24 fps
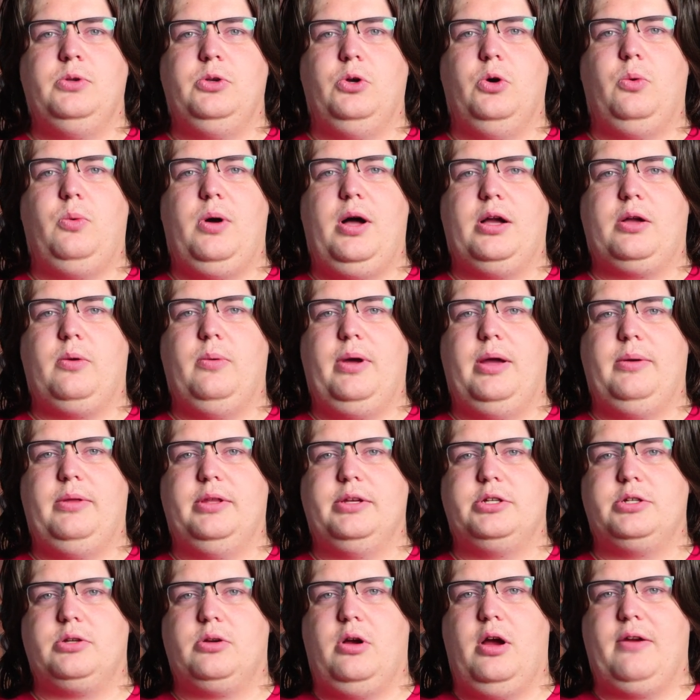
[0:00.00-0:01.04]
You'll walk away with
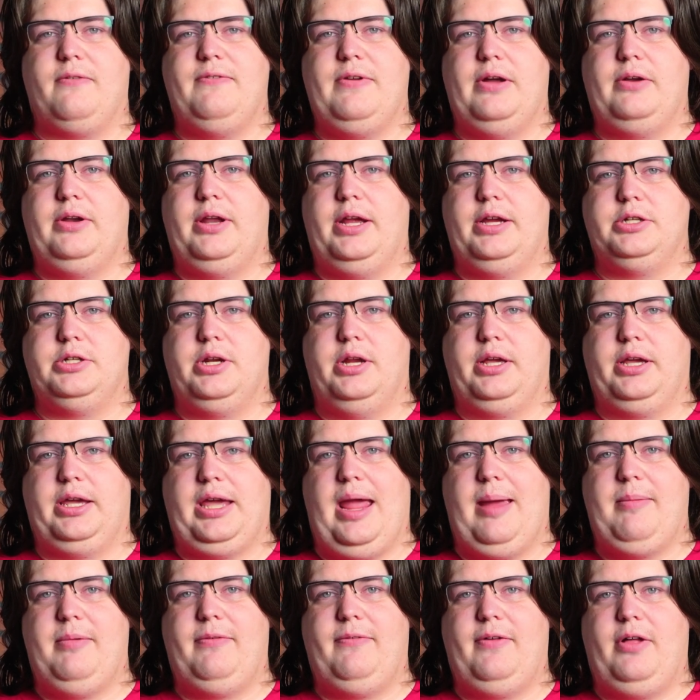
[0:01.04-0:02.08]
a strong foundation in
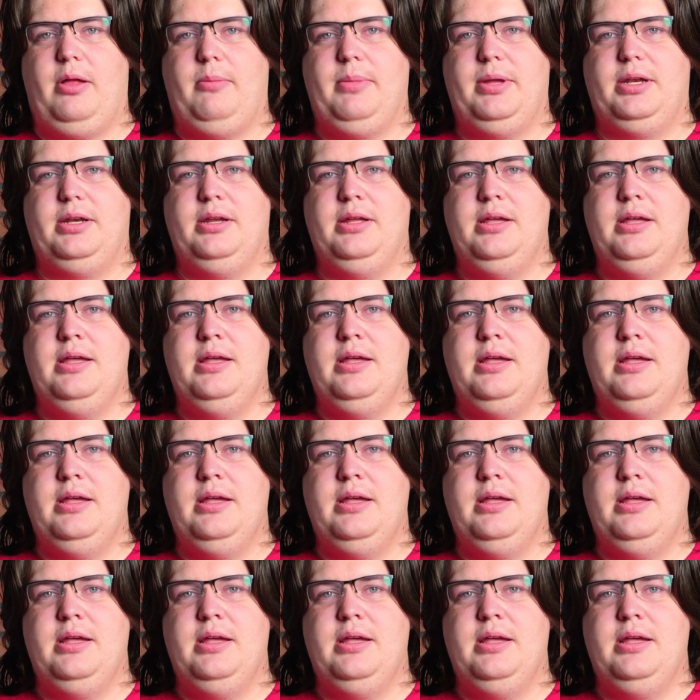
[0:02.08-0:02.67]
game development